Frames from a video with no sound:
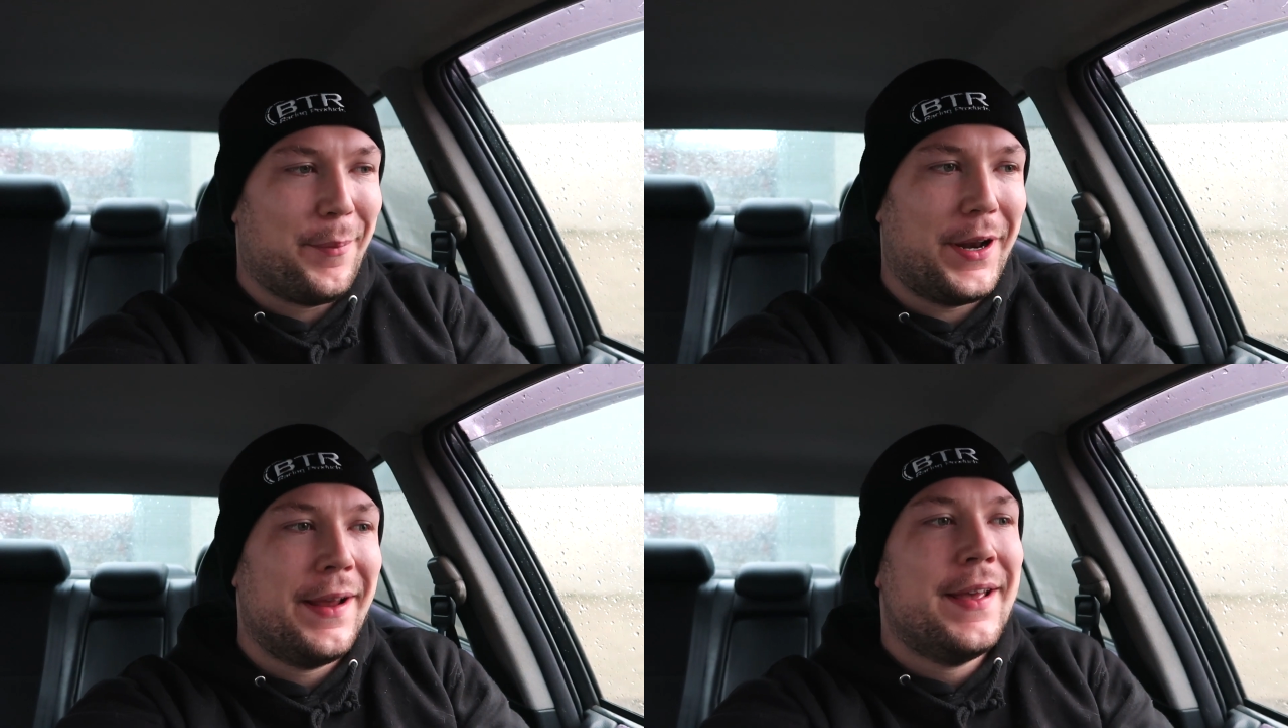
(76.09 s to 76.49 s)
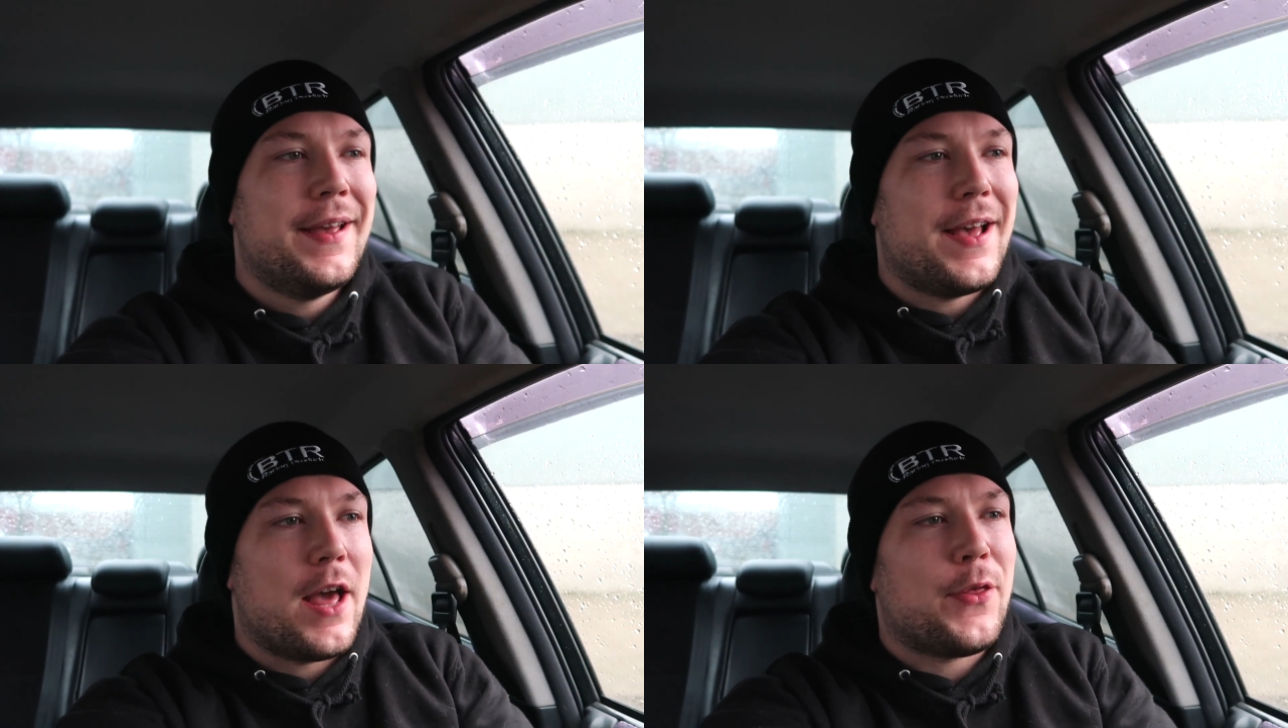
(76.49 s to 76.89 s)
But
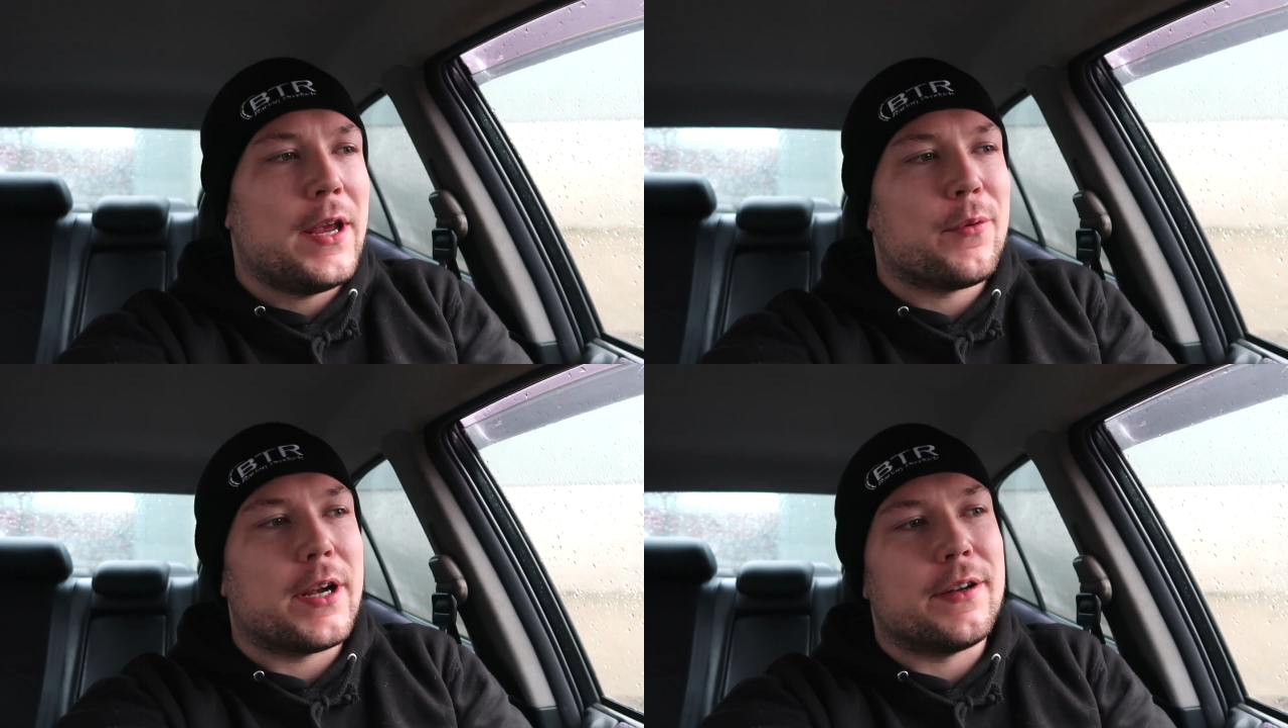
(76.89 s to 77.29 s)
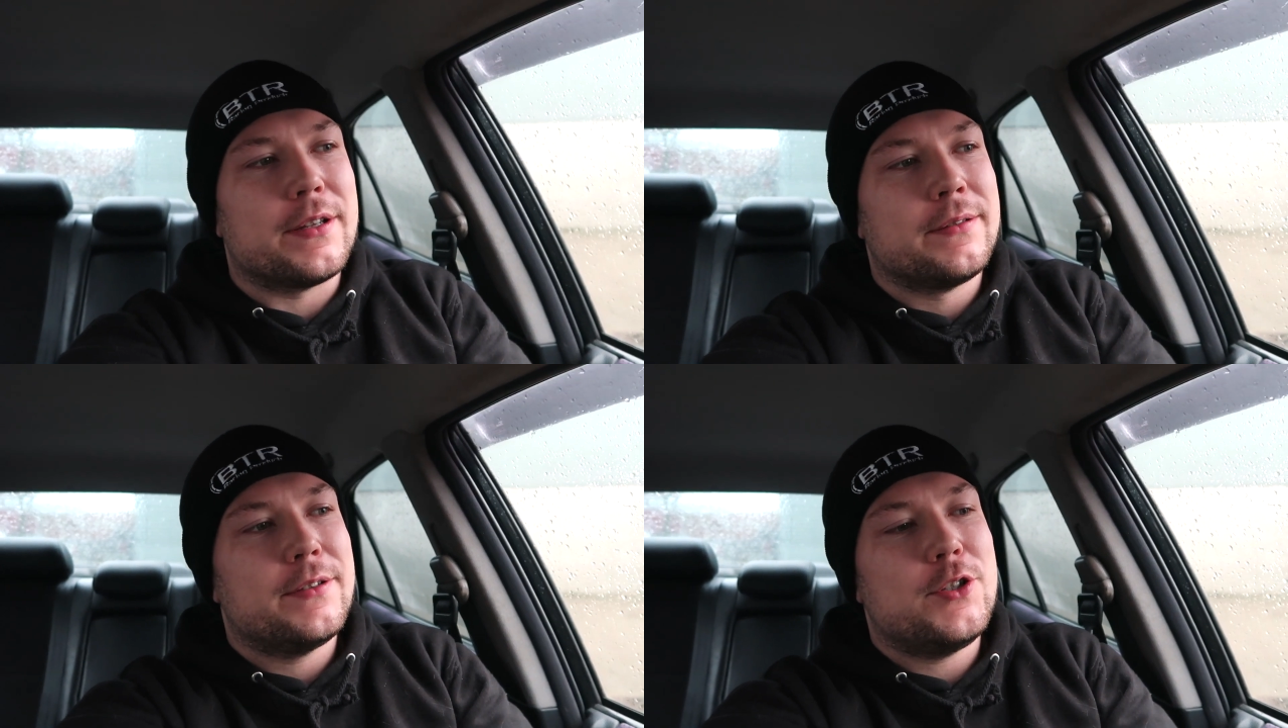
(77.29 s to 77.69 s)
I think we're
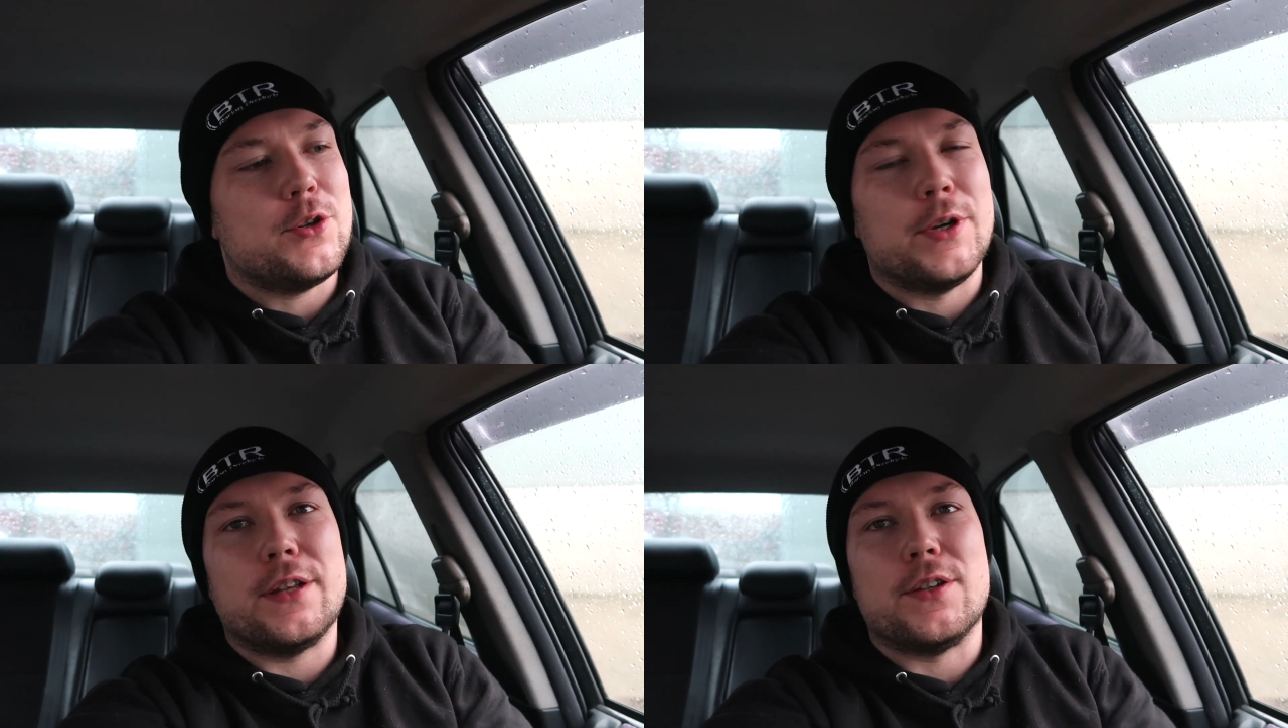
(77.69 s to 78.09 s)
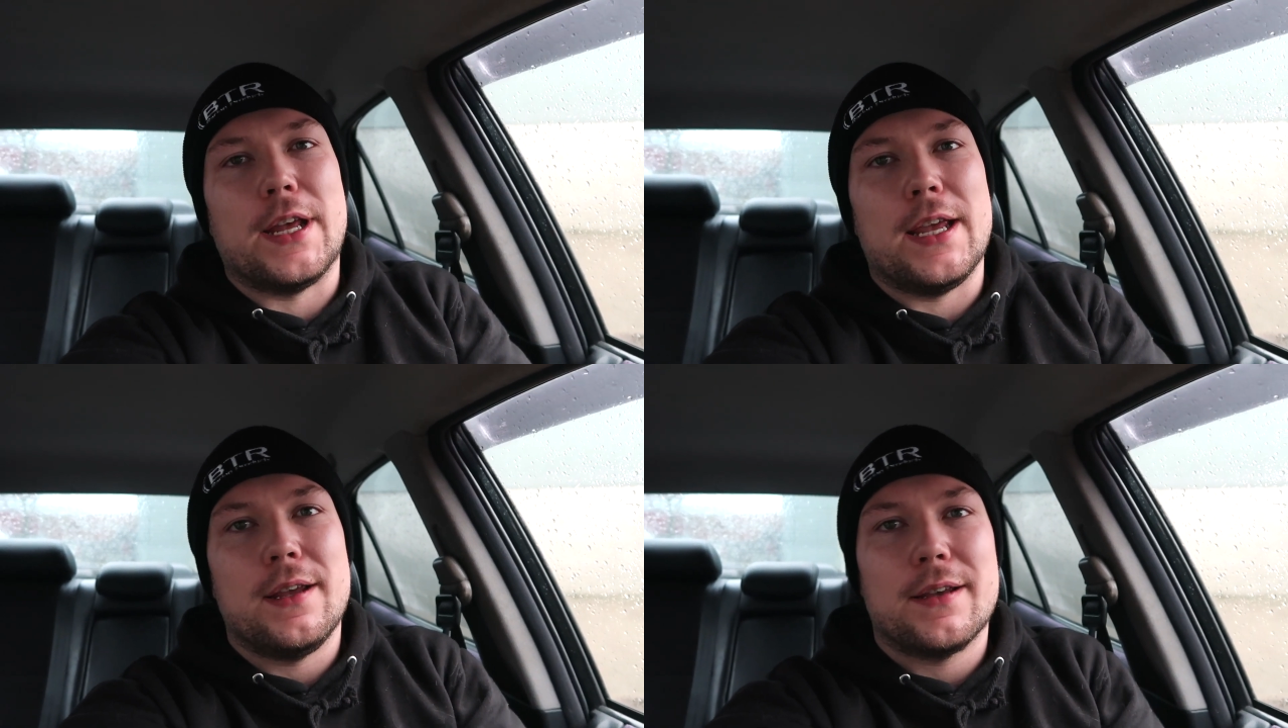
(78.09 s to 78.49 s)
gonna tune it
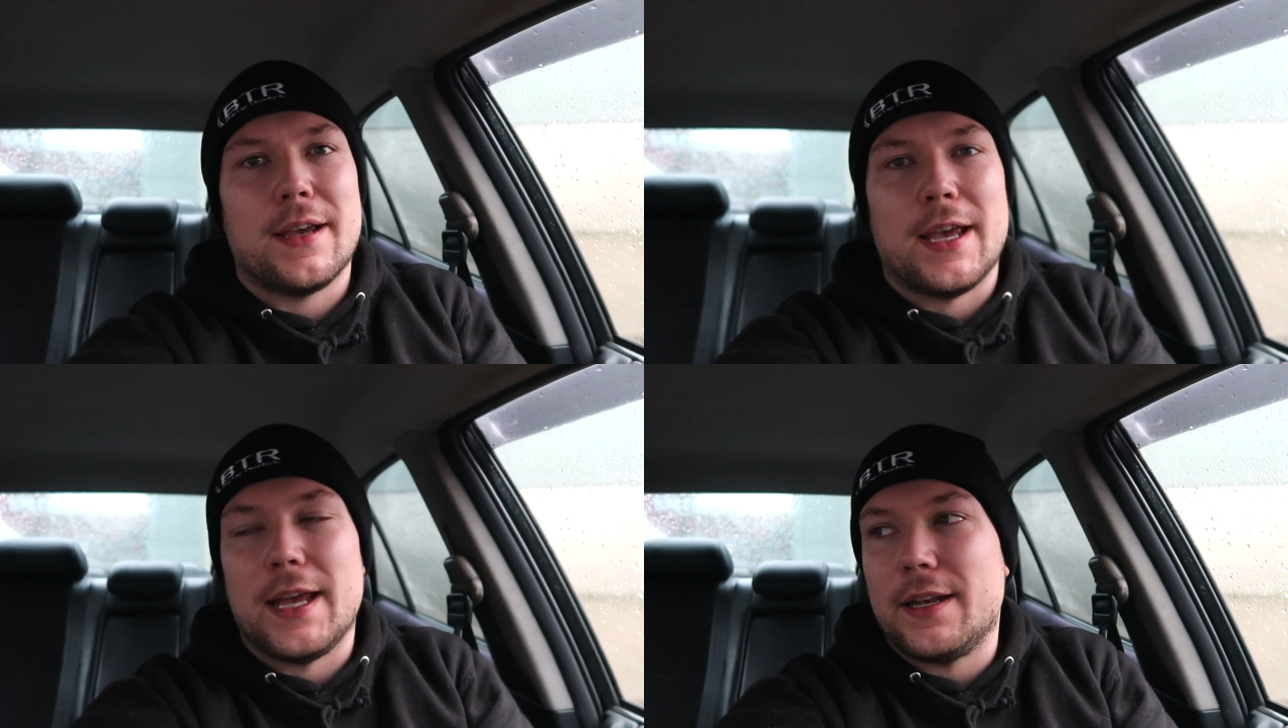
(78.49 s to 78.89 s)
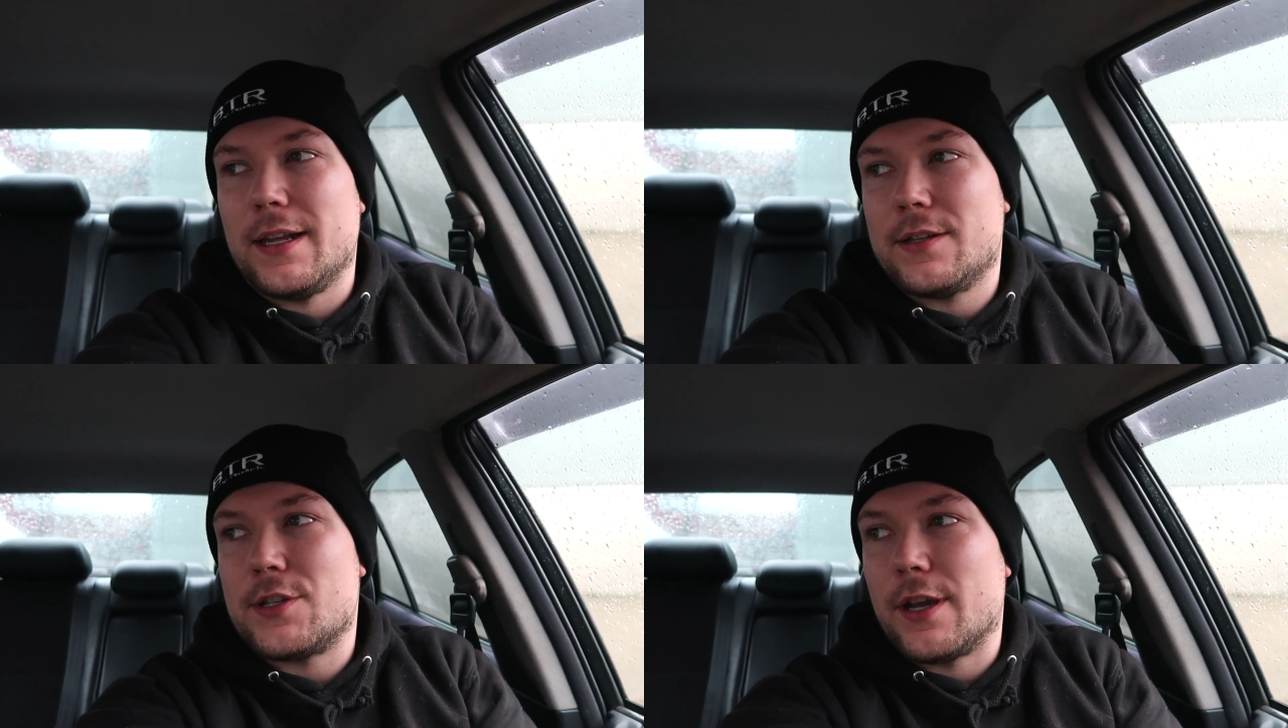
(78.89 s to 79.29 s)
today, and
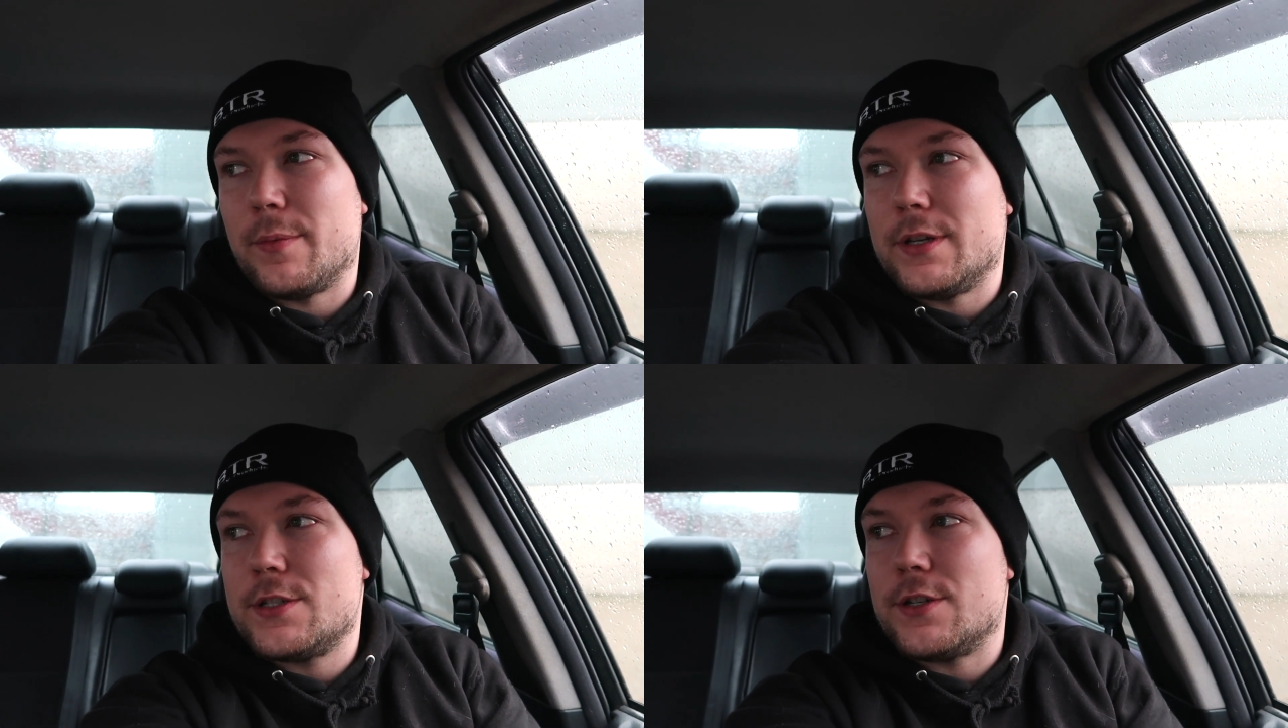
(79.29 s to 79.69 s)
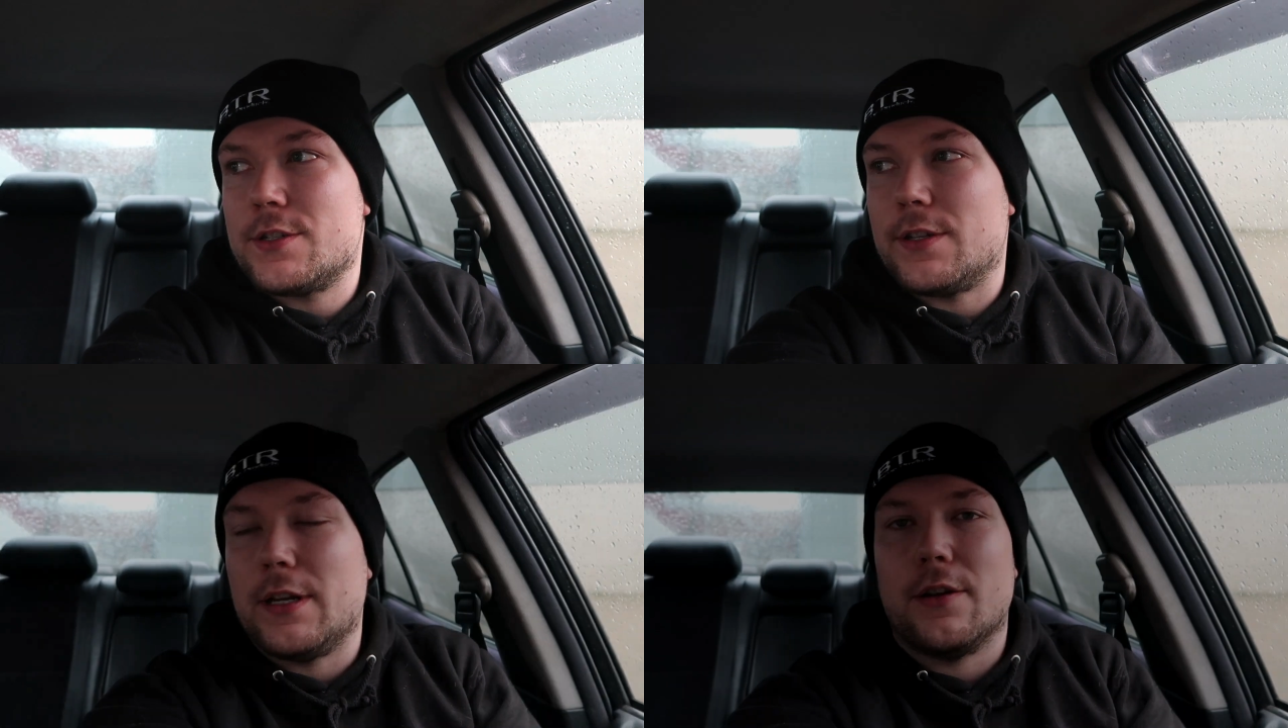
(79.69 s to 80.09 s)
that Simon is
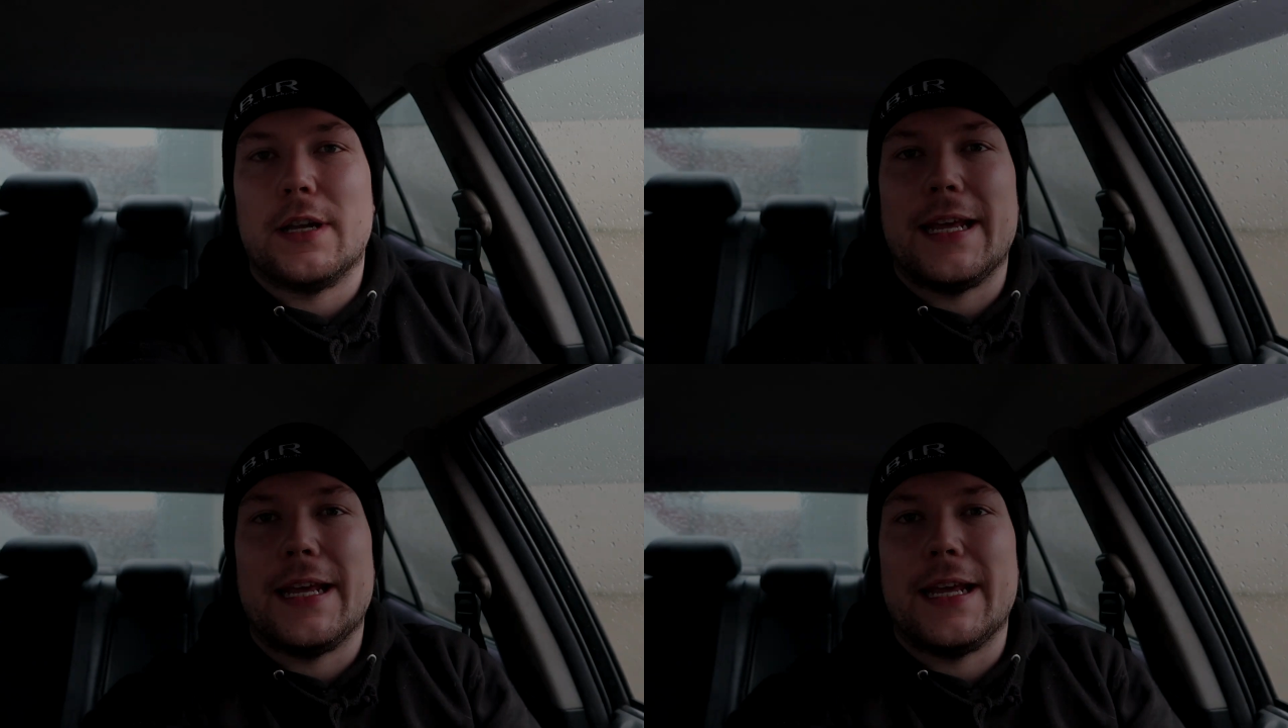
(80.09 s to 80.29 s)
just a little